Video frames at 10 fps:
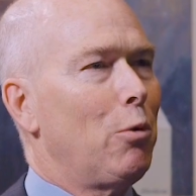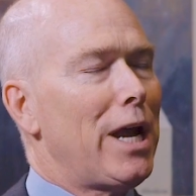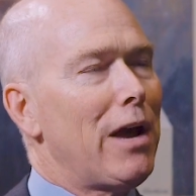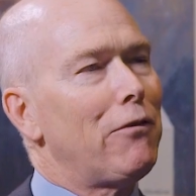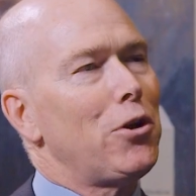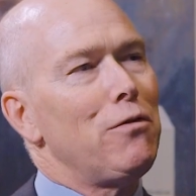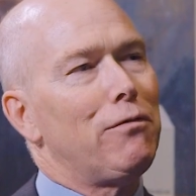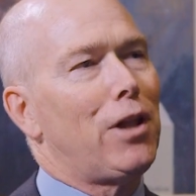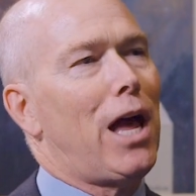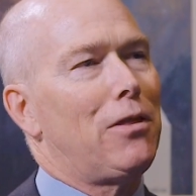whenever you
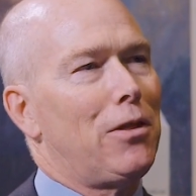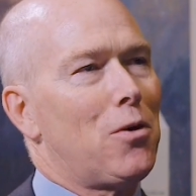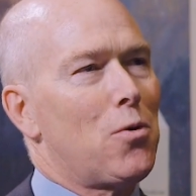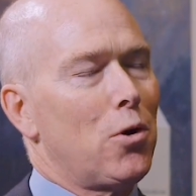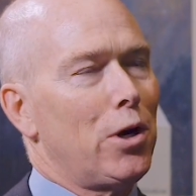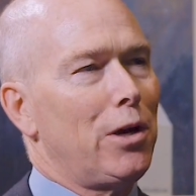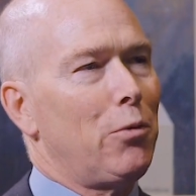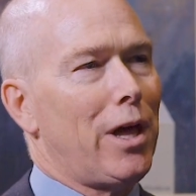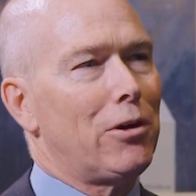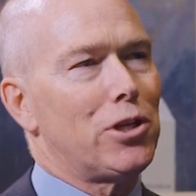flatten the cornea
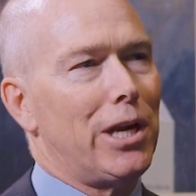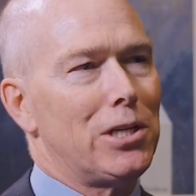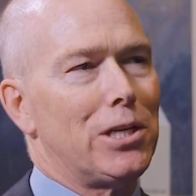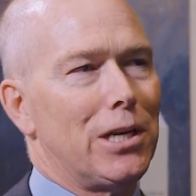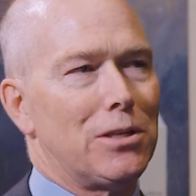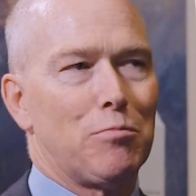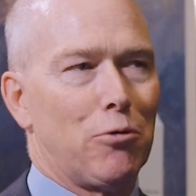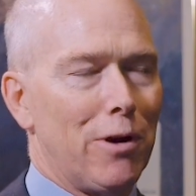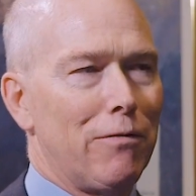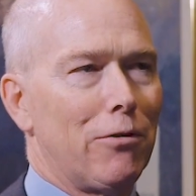without changing its
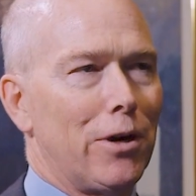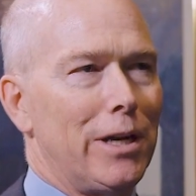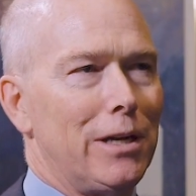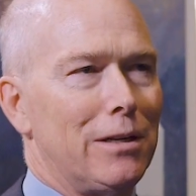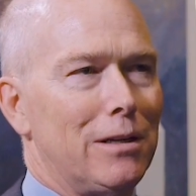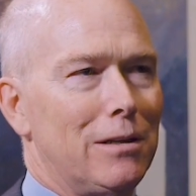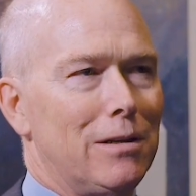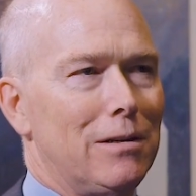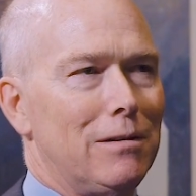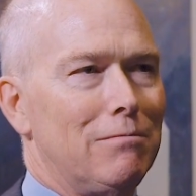periphery,
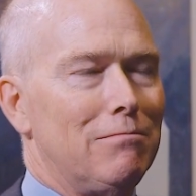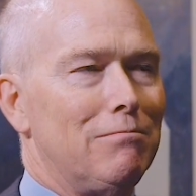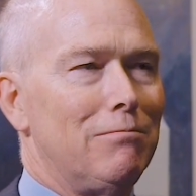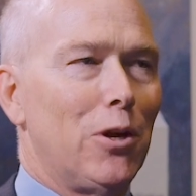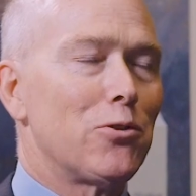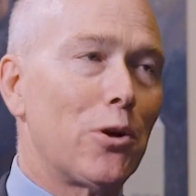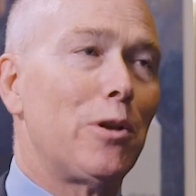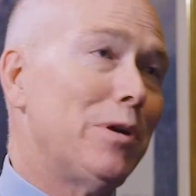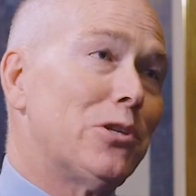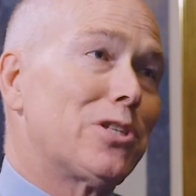there's
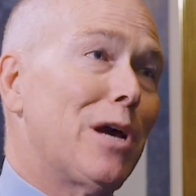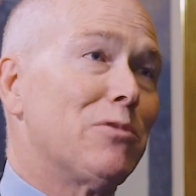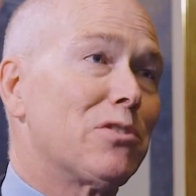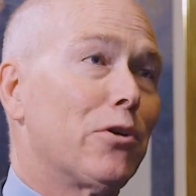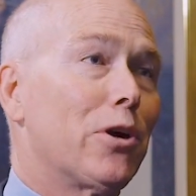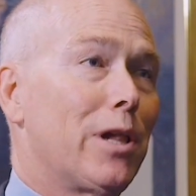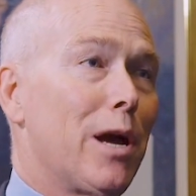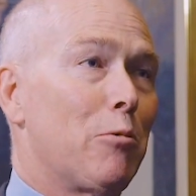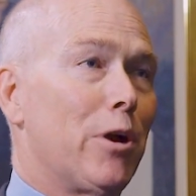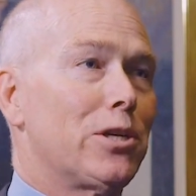going to be some spherical
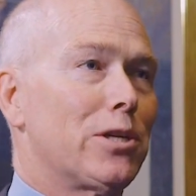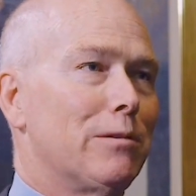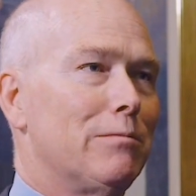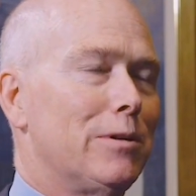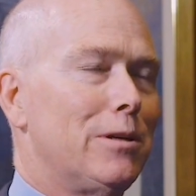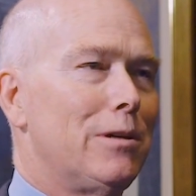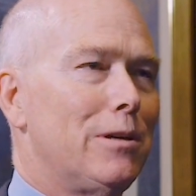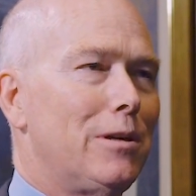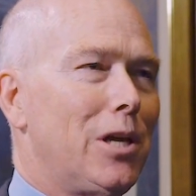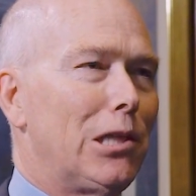aberration.
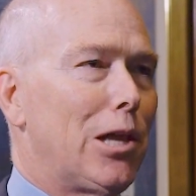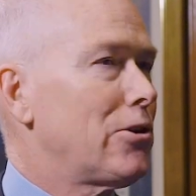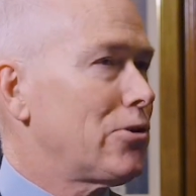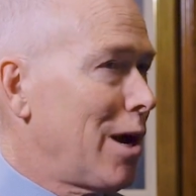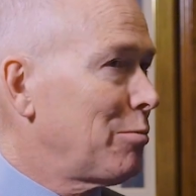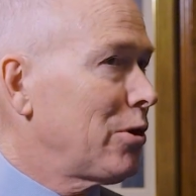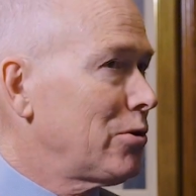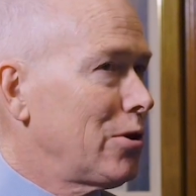Larger optical